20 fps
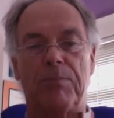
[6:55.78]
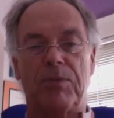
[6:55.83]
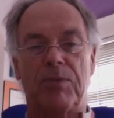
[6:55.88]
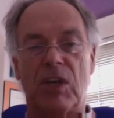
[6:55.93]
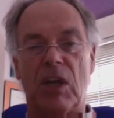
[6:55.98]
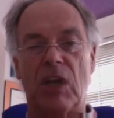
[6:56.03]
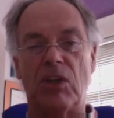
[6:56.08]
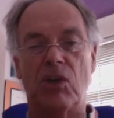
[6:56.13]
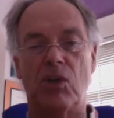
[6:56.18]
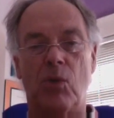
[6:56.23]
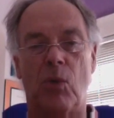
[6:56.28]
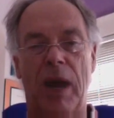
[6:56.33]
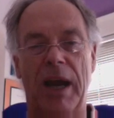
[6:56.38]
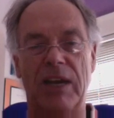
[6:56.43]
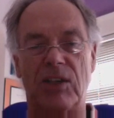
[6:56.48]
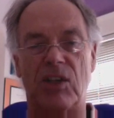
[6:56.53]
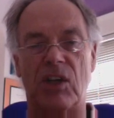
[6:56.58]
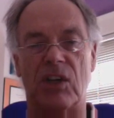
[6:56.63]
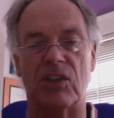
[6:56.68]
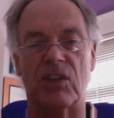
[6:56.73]

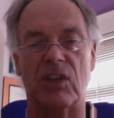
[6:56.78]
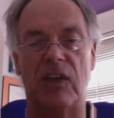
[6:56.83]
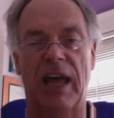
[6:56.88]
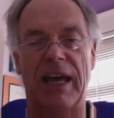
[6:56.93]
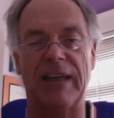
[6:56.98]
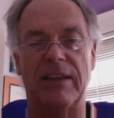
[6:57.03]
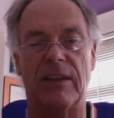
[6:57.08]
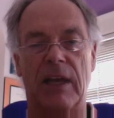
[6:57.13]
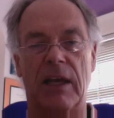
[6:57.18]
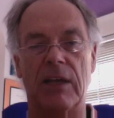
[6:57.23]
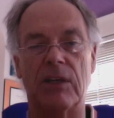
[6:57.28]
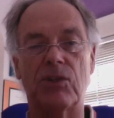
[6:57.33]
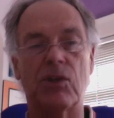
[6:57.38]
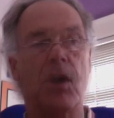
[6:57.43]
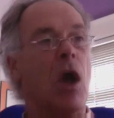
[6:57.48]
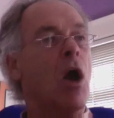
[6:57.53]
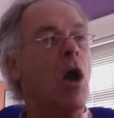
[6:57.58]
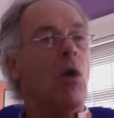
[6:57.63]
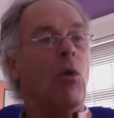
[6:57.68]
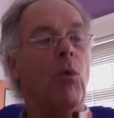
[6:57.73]
situations like this
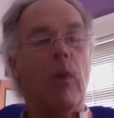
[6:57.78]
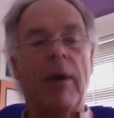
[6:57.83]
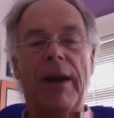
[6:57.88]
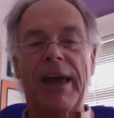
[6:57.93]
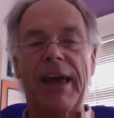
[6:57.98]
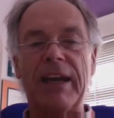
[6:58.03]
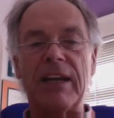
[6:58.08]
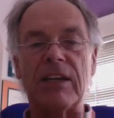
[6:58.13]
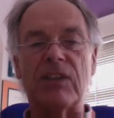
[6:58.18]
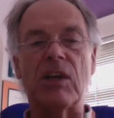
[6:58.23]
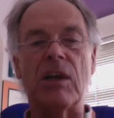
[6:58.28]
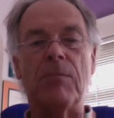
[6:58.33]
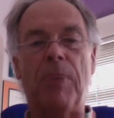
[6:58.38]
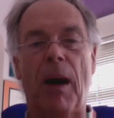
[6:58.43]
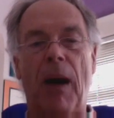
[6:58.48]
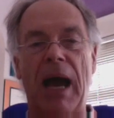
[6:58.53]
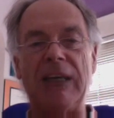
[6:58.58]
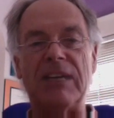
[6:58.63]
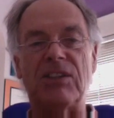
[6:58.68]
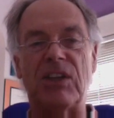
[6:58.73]
where innocent
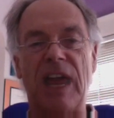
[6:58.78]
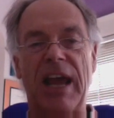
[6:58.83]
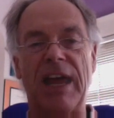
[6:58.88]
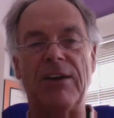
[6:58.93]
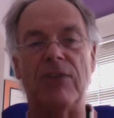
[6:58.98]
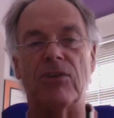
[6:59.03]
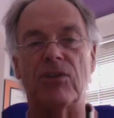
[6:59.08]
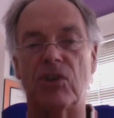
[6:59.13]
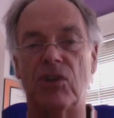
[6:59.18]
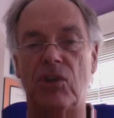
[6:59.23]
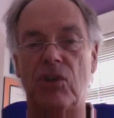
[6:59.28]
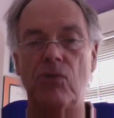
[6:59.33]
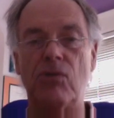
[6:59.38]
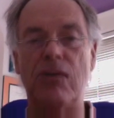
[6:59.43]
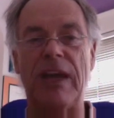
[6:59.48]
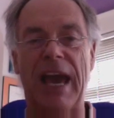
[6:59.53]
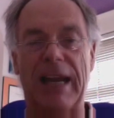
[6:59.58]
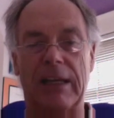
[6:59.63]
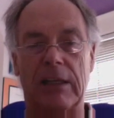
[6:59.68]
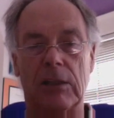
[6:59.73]
bystanders do
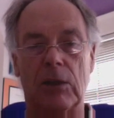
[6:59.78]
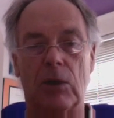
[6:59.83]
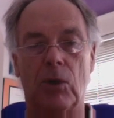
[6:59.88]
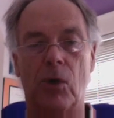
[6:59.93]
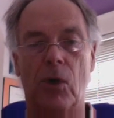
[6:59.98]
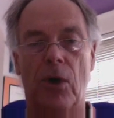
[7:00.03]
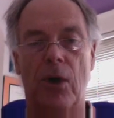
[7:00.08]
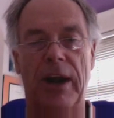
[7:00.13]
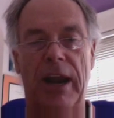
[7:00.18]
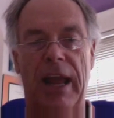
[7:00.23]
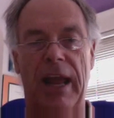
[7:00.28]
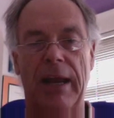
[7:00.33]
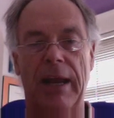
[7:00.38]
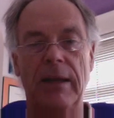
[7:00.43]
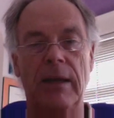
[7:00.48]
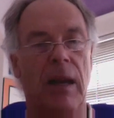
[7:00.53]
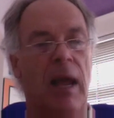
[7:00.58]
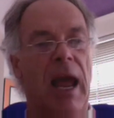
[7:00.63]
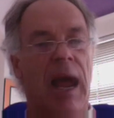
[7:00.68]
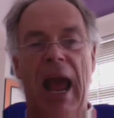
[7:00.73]
get lured
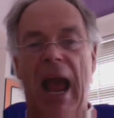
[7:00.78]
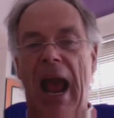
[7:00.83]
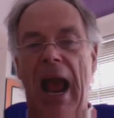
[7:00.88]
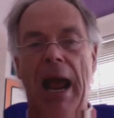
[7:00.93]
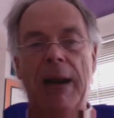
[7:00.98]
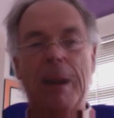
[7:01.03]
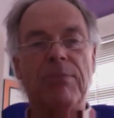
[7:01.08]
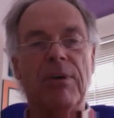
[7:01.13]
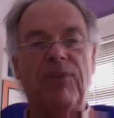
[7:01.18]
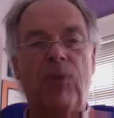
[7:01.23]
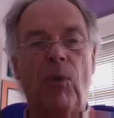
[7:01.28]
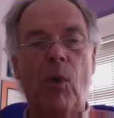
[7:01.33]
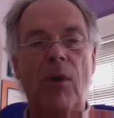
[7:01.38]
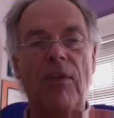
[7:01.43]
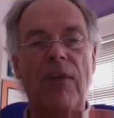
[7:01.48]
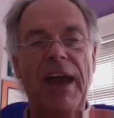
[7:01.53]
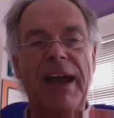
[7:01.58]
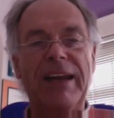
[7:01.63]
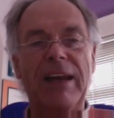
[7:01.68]
in, and before they